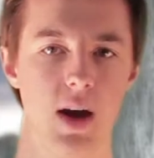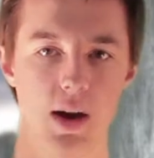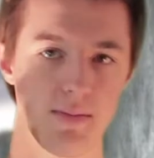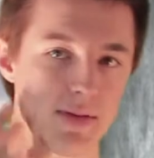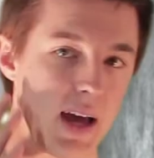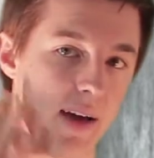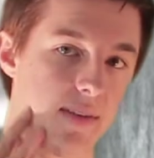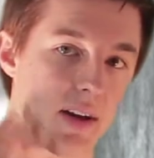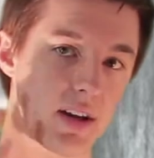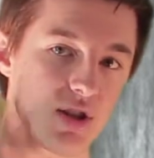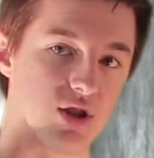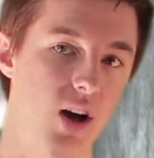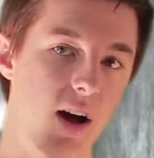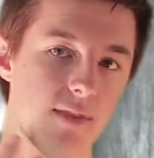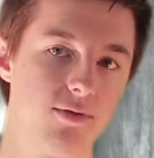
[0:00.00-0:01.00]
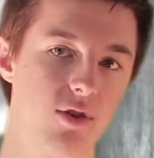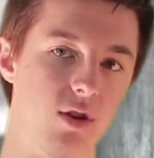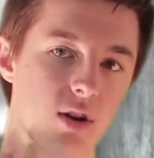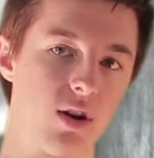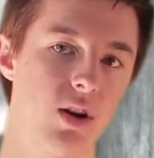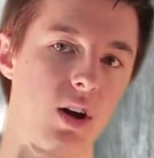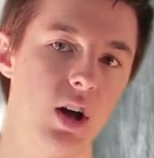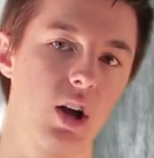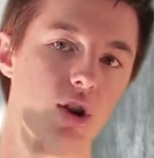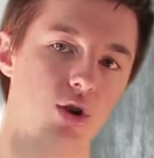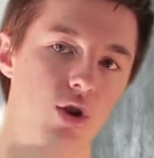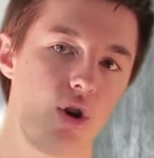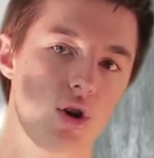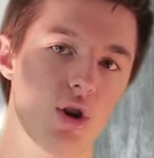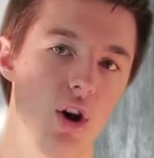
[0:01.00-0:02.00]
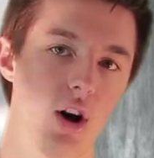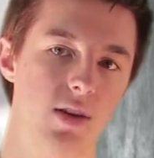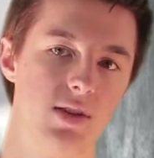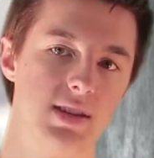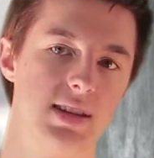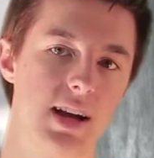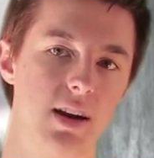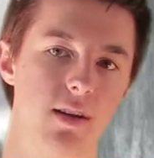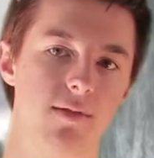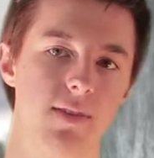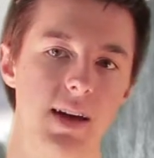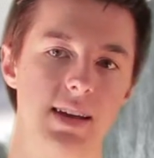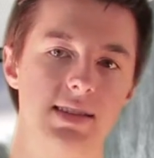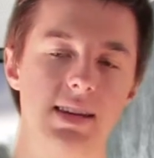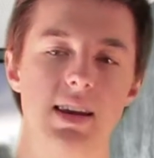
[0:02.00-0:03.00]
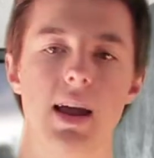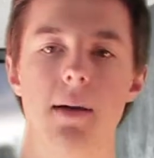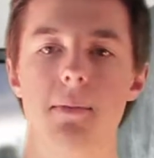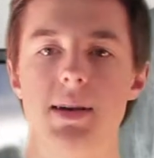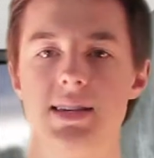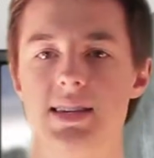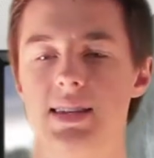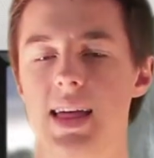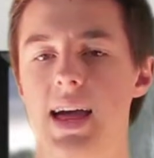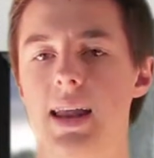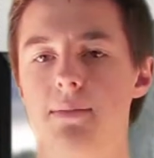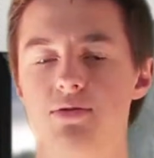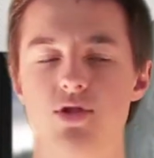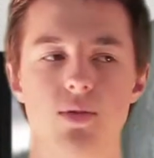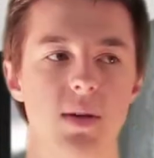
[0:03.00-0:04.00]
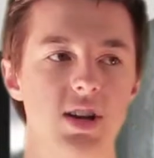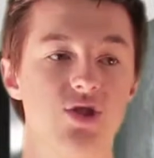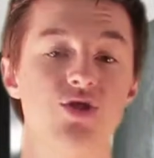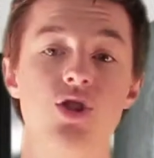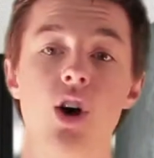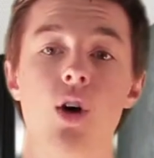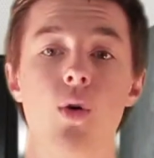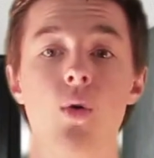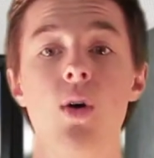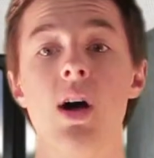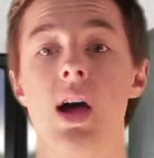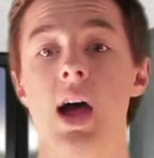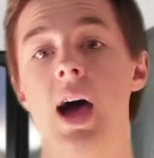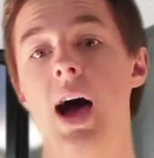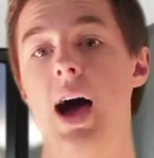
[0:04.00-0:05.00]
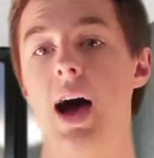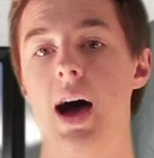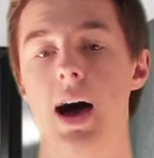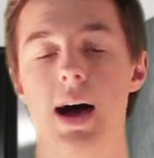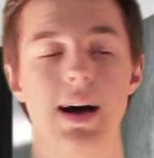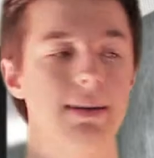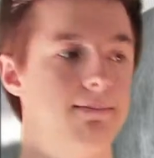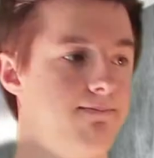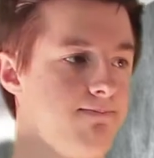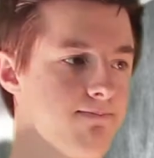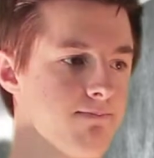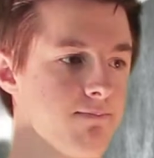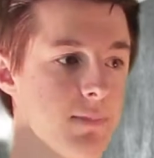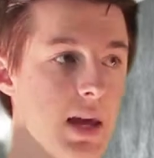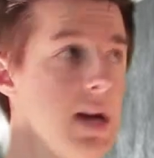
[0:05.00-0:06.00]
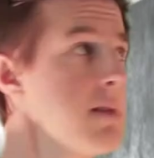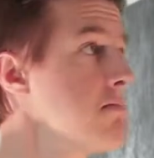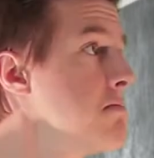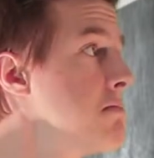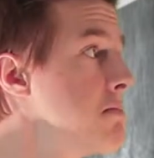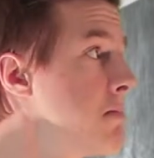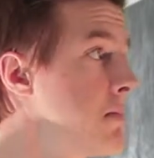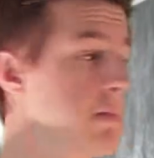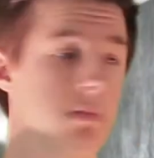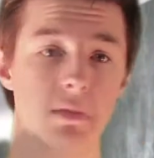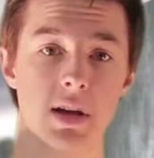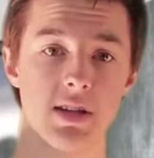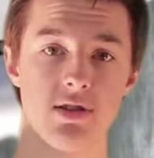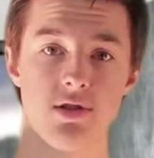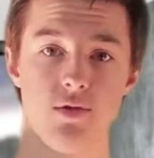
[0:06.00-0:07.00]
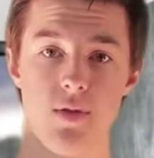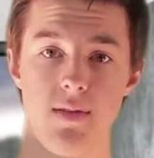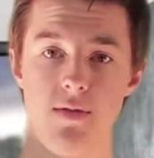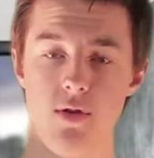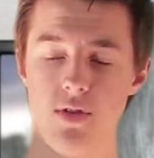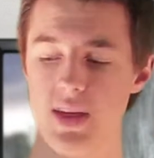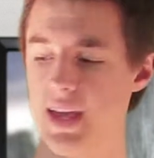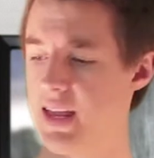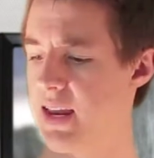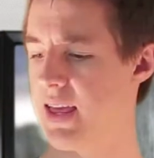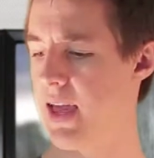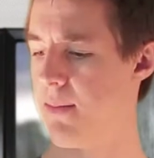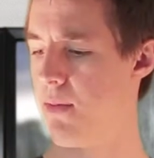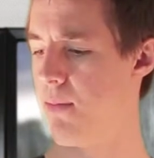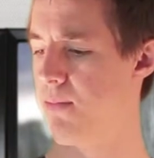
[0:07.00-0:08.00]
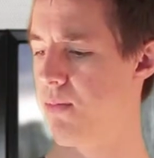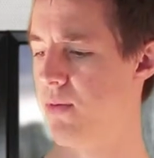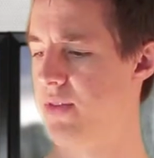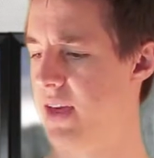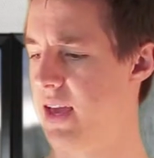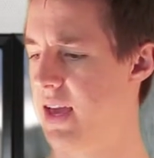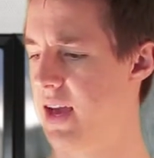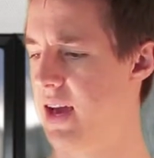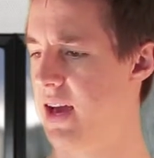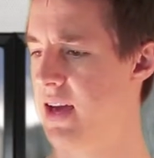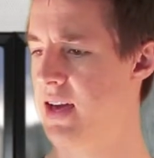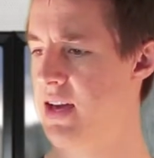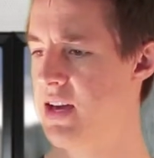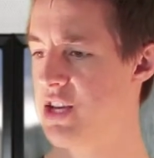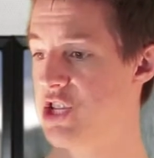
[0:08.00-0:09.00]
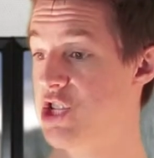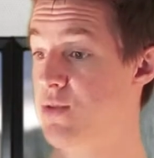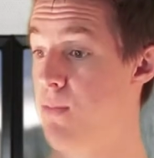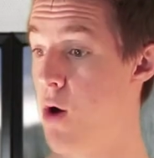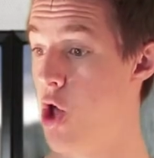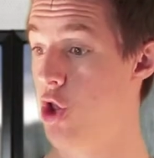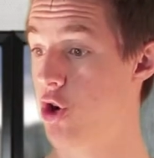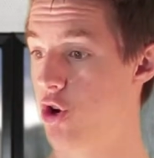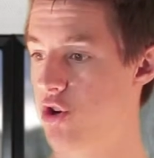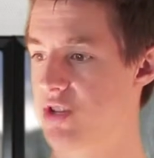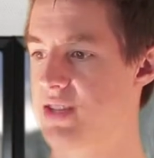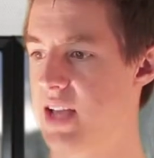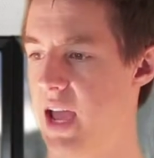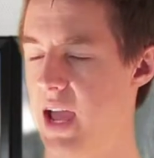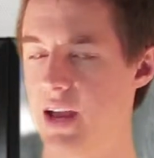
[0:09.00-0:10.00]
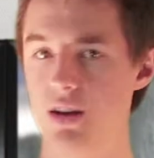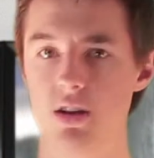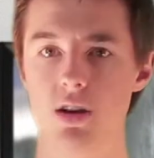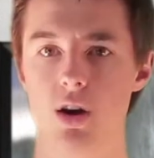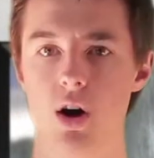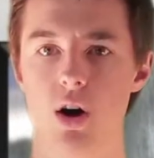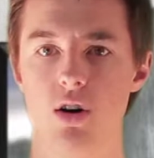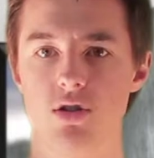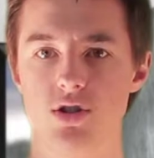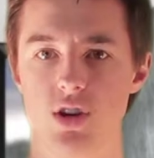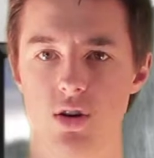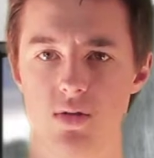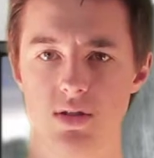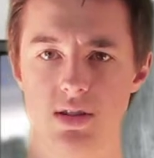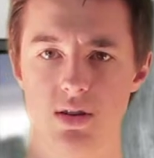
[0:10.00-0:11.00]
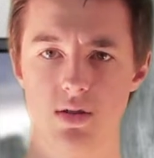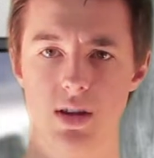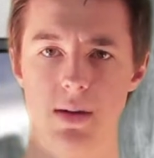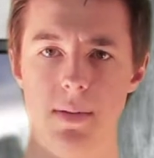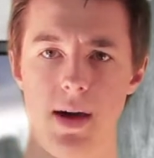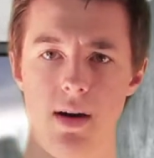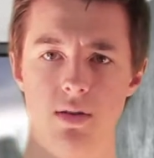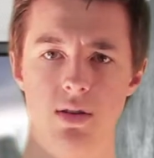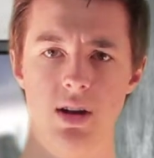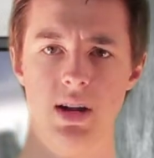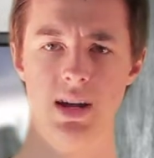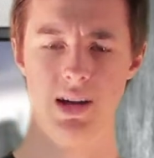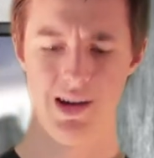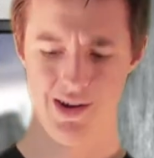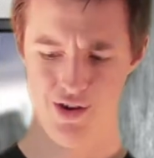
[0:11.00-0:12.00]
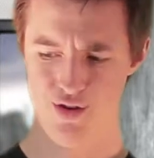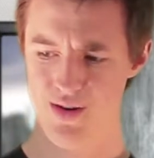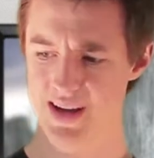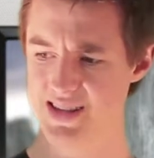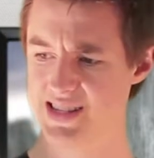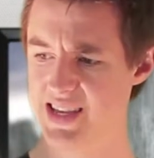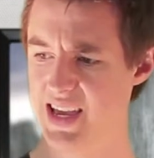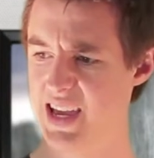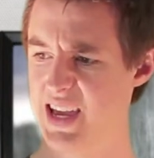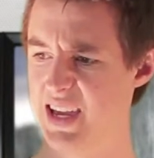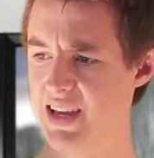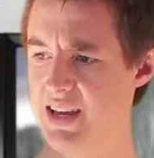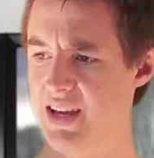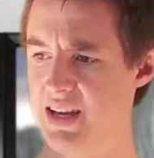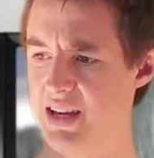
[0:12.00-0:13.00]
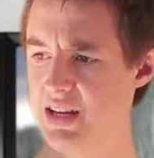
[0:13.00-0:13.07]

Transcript: helps having a softer look on the side of your face and not messing that up so much. So, yeah, that's the review of the kit. It came up with a smaller stand also. It's only about, I'd say